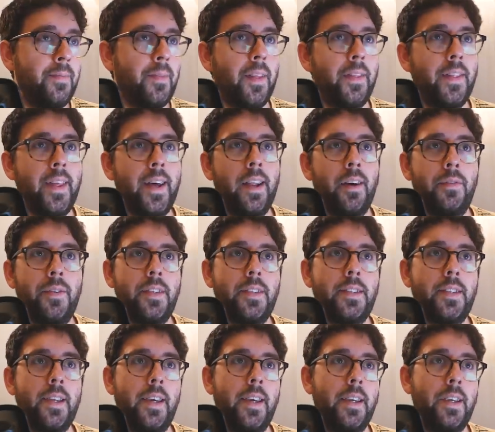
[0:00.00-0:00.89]
And then,
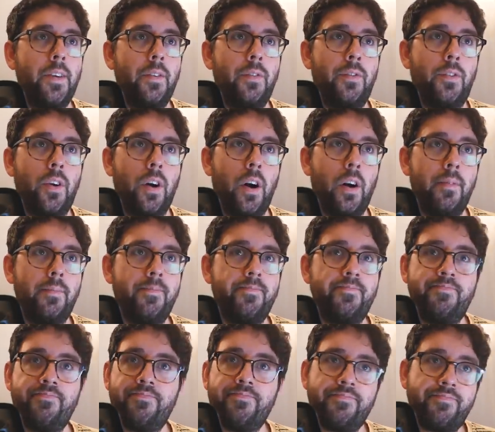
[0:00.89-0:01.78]
obviously, you've got
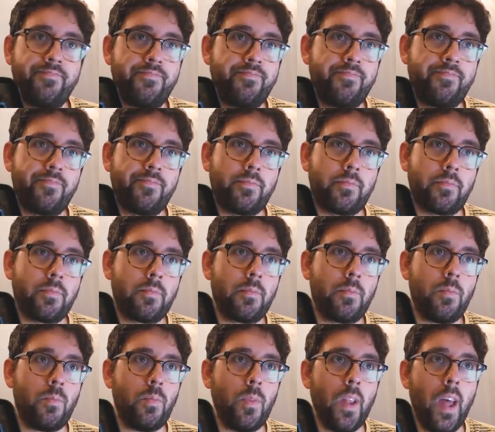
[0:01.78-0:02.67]

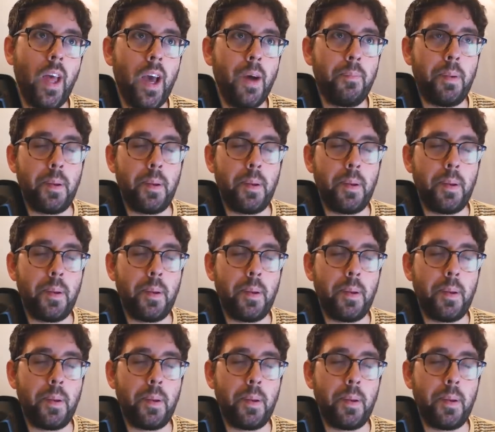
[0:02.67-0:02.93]
uh,